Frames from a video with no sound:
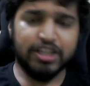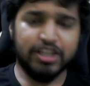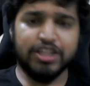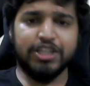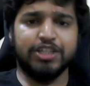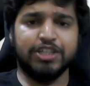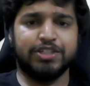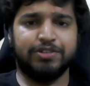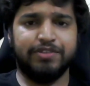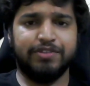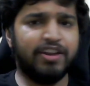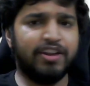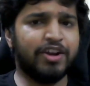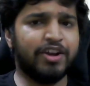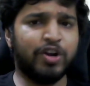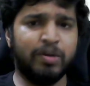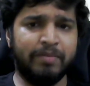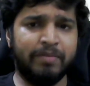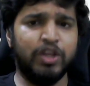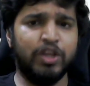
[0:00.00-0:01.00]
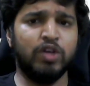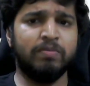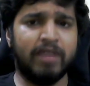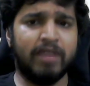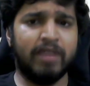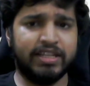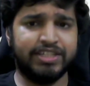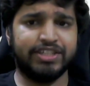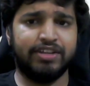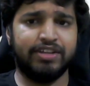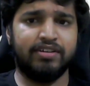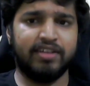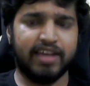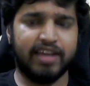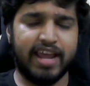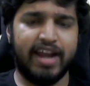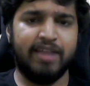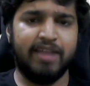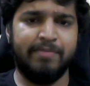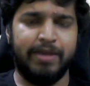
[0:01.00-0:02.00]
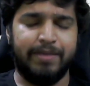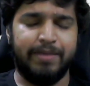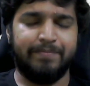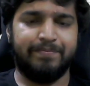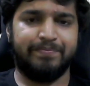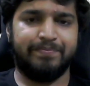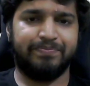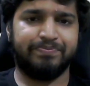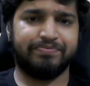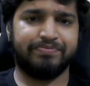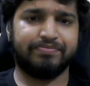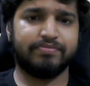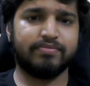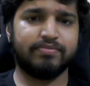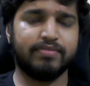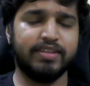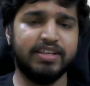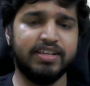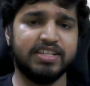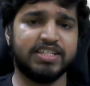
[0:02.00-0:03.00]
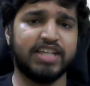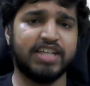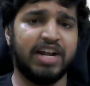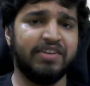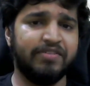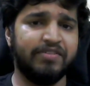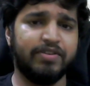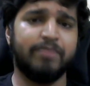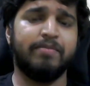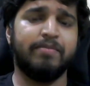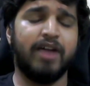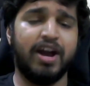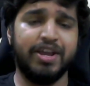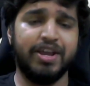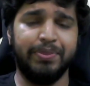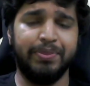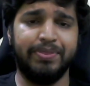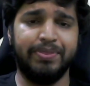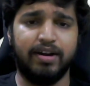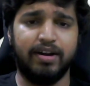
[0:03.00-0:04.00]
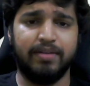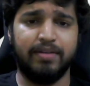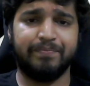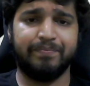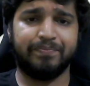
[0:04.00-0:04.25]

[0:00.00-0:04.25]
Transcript: So there are going to be new batches on Unacademy, starting from Mahayodha.